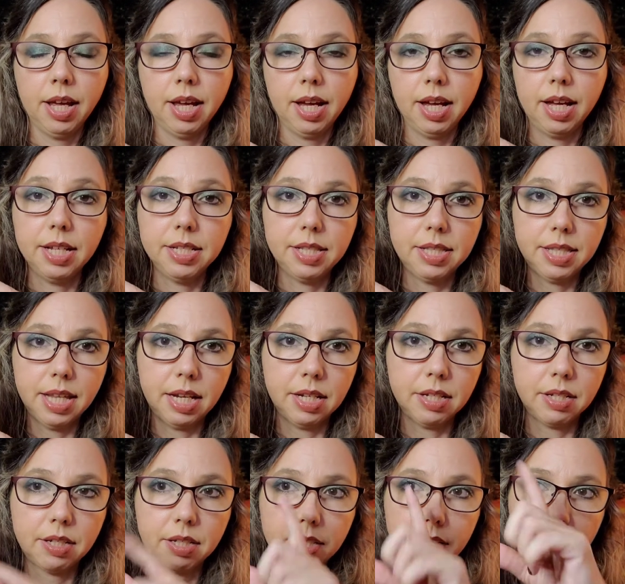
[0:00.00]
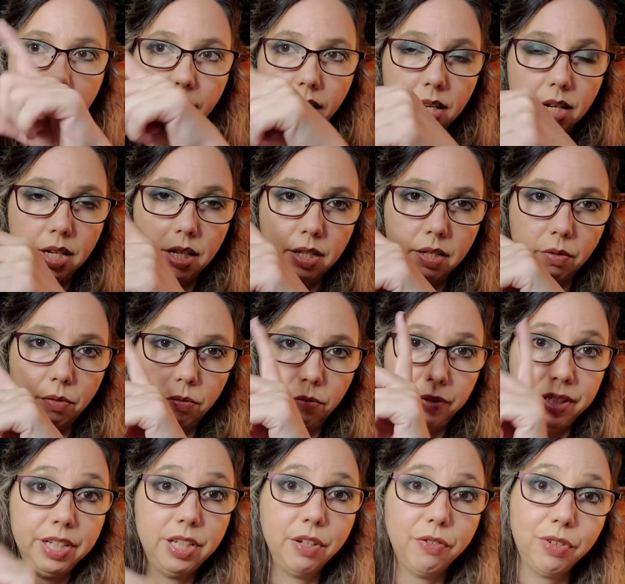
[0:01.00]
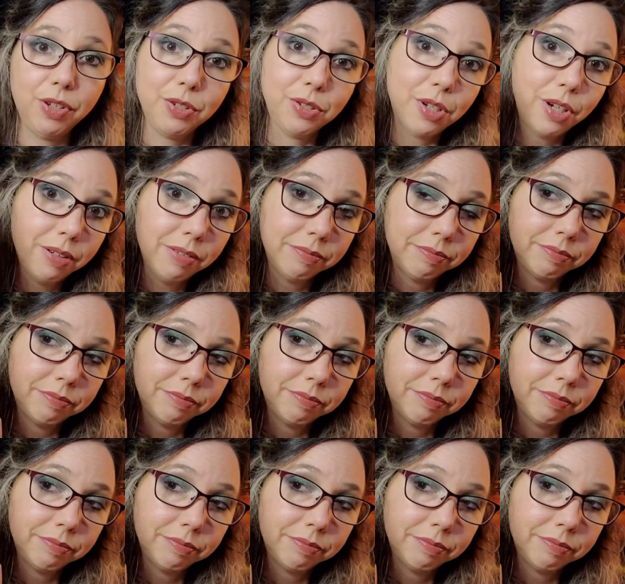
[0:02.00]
a scent uh, reed diffuser.